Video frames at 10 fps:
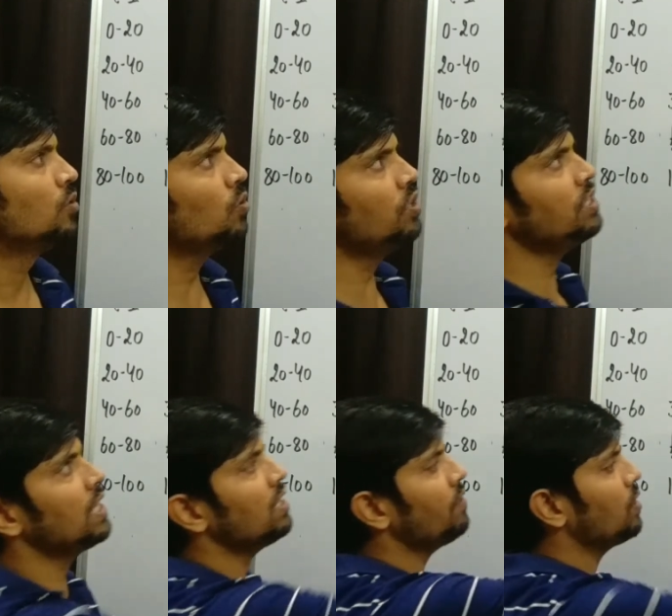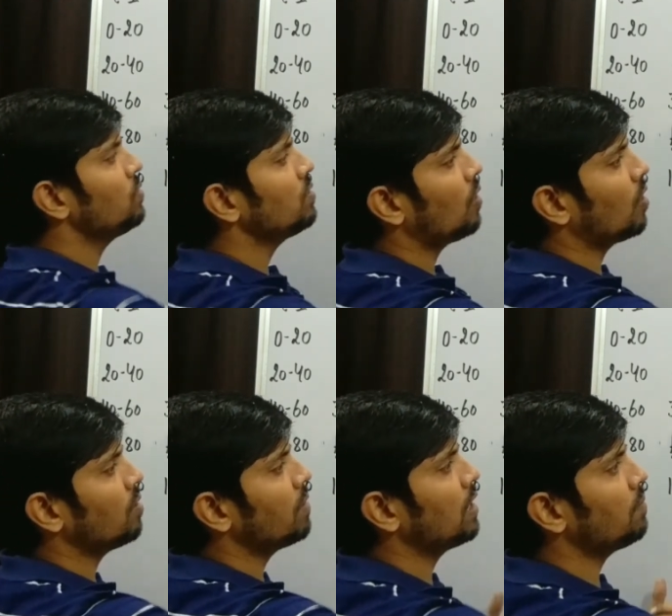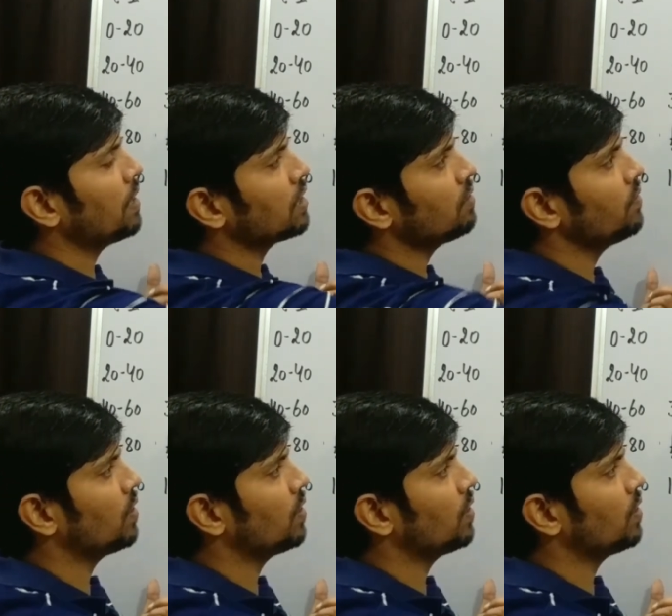So these are the values on multiplication.